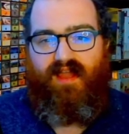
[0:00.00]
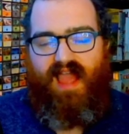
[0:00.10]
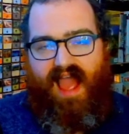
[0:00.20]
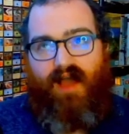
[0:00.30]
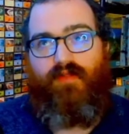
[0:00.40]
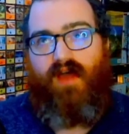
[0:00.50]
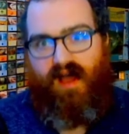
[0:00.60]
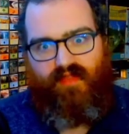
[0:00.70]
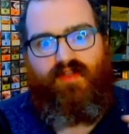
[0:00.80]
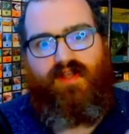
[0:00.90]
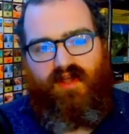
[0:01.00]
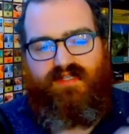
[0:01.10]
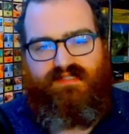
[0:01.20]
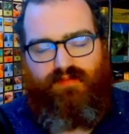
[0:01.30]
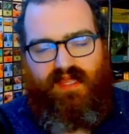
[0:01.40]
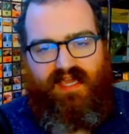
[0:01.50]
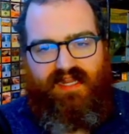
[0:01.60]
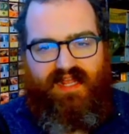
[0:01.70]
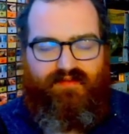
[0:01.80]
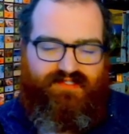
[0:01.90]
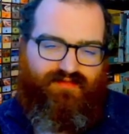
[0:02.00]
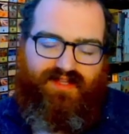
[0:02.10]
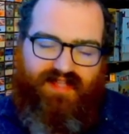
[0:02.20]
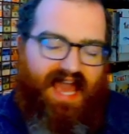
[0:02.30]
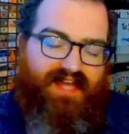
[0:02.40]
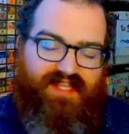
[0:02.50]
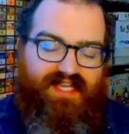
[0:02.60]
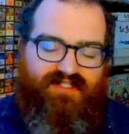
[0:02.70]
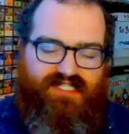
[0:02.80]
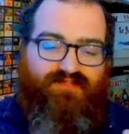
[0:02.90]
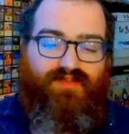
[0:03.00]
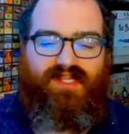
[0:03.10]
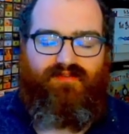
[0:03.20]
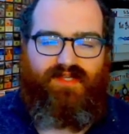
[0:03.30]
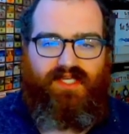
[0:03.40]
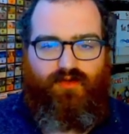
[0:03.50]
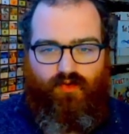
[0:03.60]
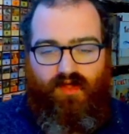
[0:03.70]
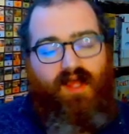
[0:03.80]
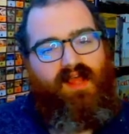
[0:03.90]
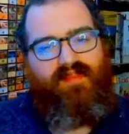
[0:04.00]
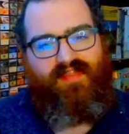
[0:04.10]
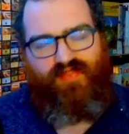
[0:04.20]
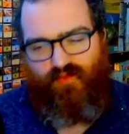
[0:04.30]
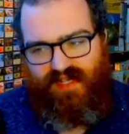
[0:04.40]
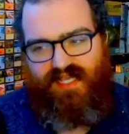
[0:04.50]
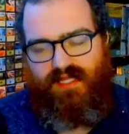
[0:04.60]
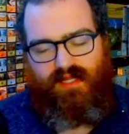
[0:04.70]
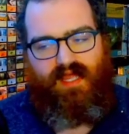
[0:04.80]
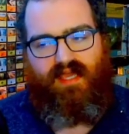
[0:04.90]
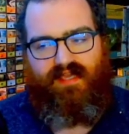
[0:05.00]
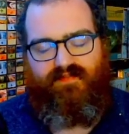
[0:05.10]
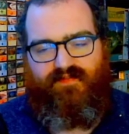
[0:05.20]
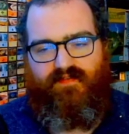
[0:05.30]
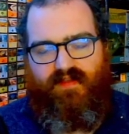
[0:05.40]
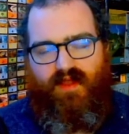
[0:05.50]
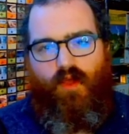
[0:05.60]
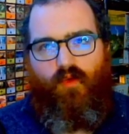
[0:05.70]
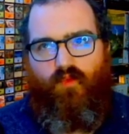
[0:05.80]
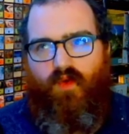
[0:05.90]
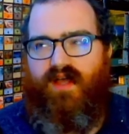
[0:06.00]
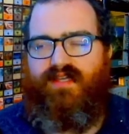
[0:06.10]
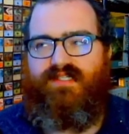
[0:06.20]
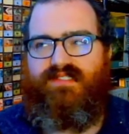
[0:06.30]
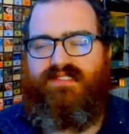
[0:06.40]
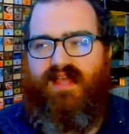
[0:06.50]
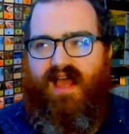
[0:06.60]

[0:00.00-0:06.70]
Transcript: how the other cards played, and it was really, I think it's just really, really cool. The 3 life was